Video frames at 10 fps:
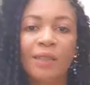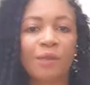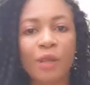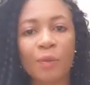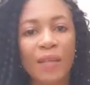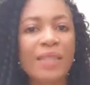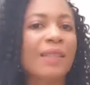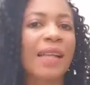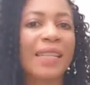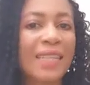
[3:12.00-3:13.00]
Not
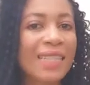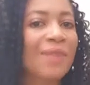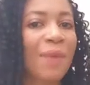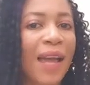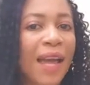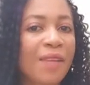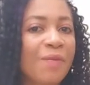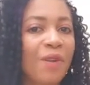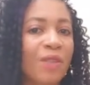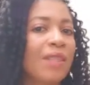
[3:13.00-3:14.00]
particularly eaten by
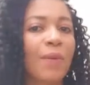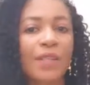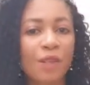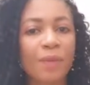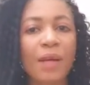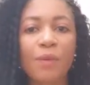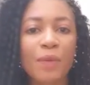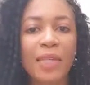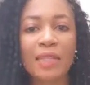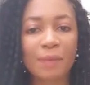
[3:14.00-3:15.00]
animals. There were some that would
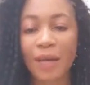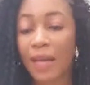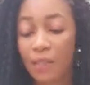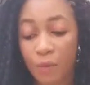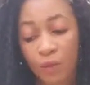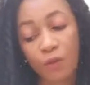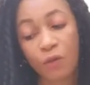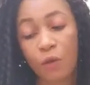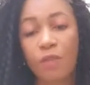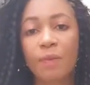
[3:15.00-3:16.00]
be eaten by animals,
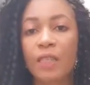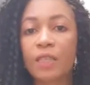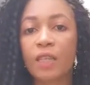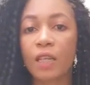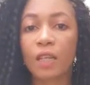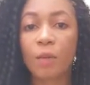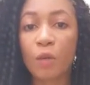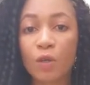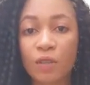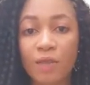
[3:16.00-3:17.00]
of course, but
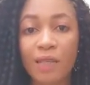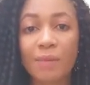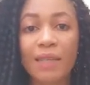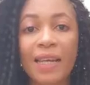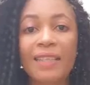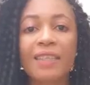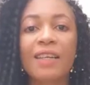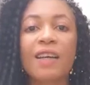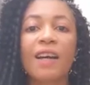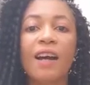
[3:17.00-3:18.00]
most of them that
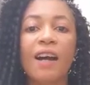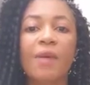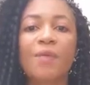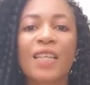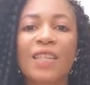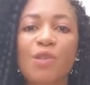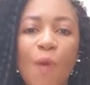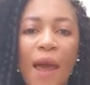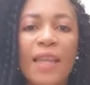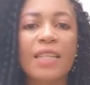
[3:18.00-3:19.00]
didn't
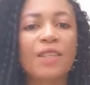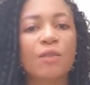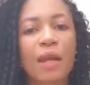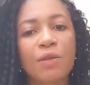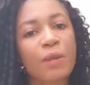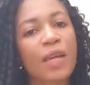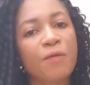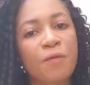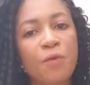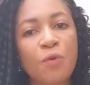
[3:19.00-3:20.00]
try to
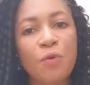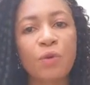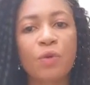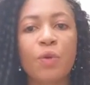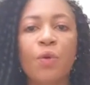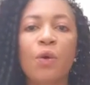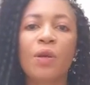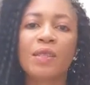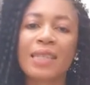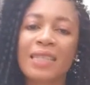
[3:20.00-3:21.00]
get food or
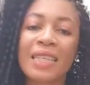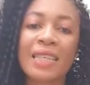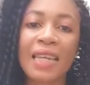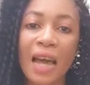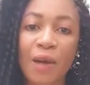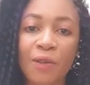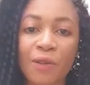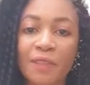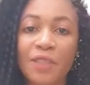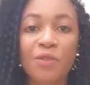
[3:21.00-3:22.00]
got sick out
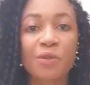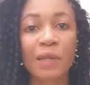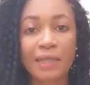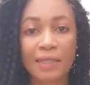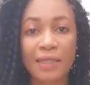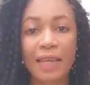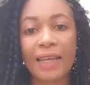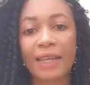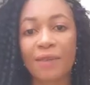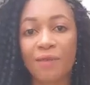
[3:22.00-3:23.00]
of the stress
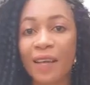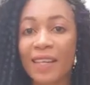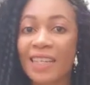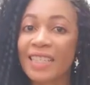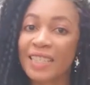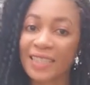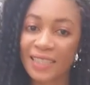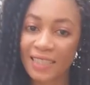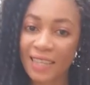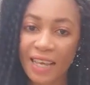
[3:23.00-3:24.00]
and finally
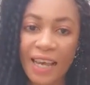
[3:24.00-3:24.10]
just